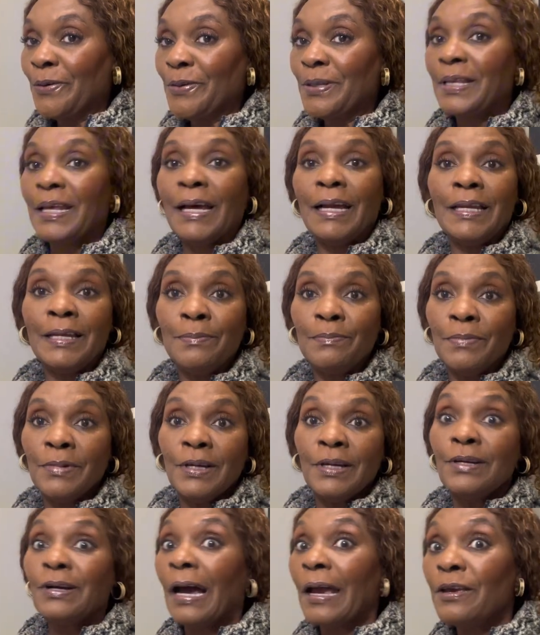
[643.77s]
tell him,
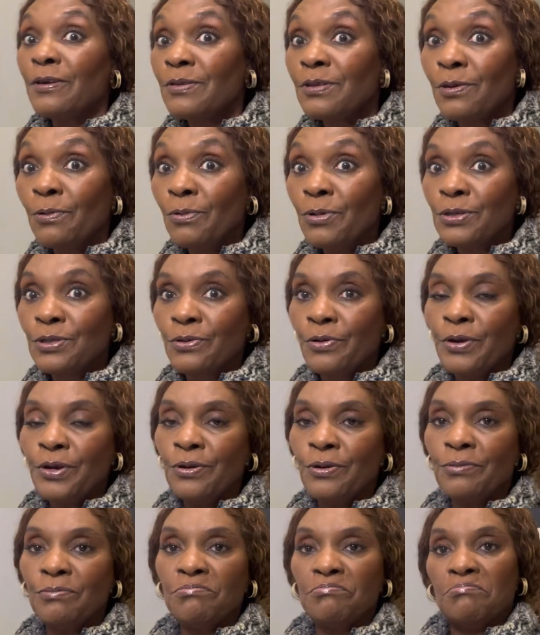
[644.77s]
are you seeing what's going
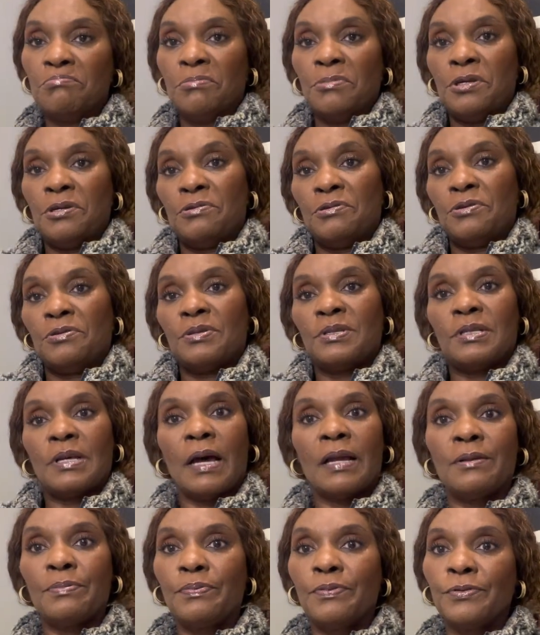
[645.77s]
on? He just
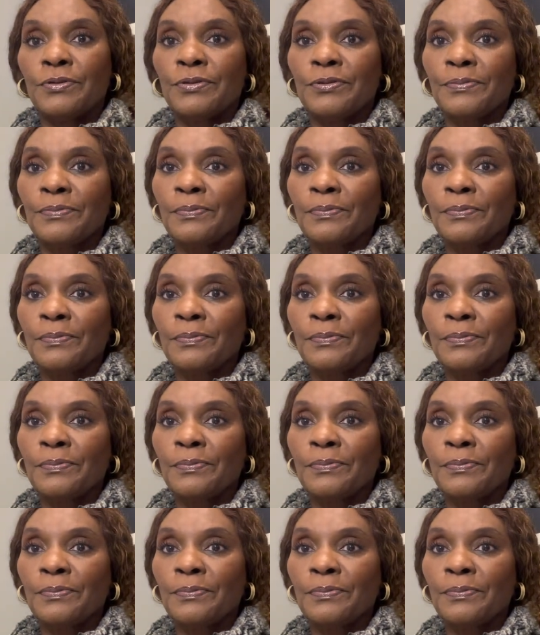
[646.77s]
sat put.